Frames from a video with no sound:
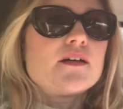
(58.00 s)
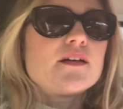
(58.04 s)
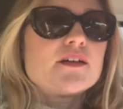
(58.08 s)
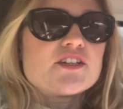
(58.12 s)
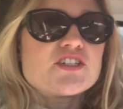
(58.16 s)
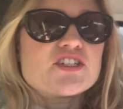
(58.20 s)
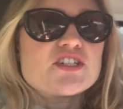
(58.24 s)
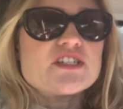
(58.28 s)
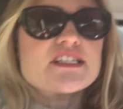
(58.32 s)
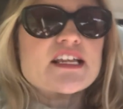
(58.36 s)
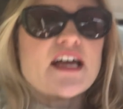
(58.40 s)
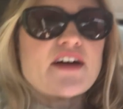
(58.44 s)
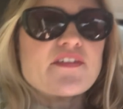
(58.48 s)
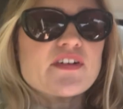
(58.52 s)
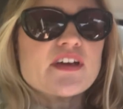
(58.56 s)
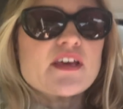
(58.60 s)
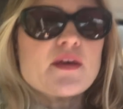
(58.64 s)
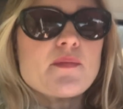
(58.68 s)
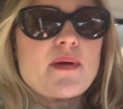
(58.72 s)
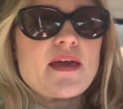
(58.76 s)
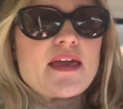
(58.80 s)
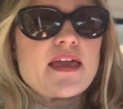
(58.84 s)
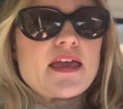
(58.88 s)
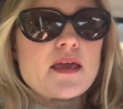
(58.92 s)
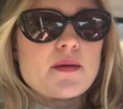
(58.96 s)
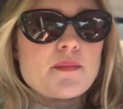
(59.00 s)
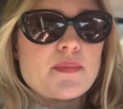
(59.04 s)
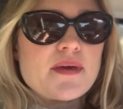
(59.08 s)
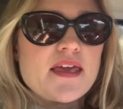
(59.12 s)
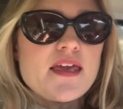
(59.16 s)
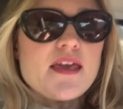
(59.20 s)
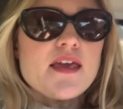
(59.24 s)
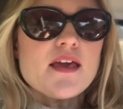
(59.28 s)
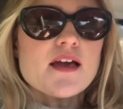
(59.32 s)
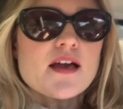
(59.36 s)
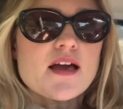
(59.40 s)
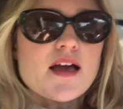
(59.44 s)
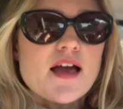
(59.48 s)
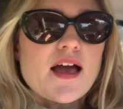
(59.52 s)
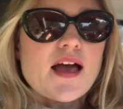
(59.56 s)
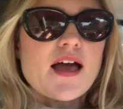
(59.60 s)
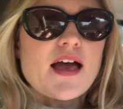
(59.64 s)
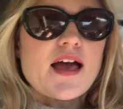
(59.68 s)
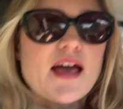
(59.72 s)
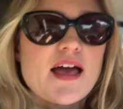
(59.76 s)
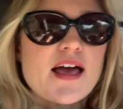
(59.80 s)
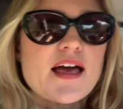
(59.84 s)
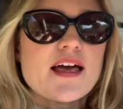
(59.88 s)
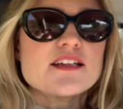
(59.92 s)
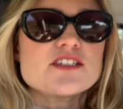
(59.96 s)
She's having a baby
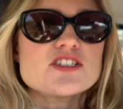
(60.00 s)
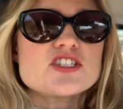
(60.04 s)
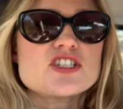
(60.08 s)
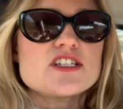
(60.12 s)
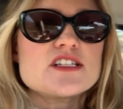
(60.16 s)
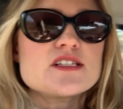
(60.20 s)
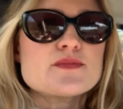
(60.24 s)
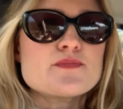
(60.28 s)
and she's